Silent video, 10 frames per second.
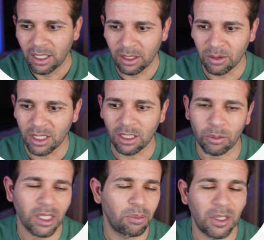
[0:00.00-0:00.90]
using it,
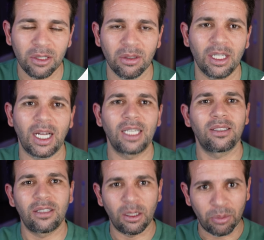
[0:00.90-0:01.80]
but personally, I
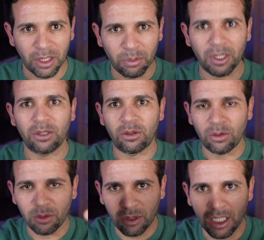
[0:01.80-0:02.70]
still prefer
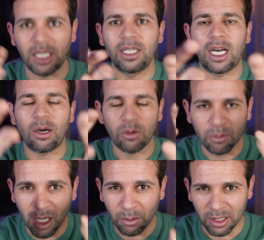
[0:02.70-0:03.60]
to dig down
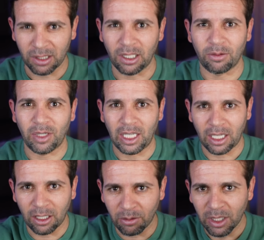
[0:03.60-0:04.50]
by myself, like
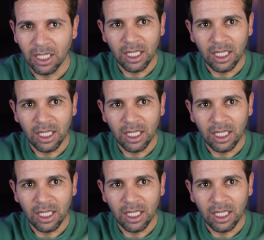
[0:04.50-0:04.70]
kind of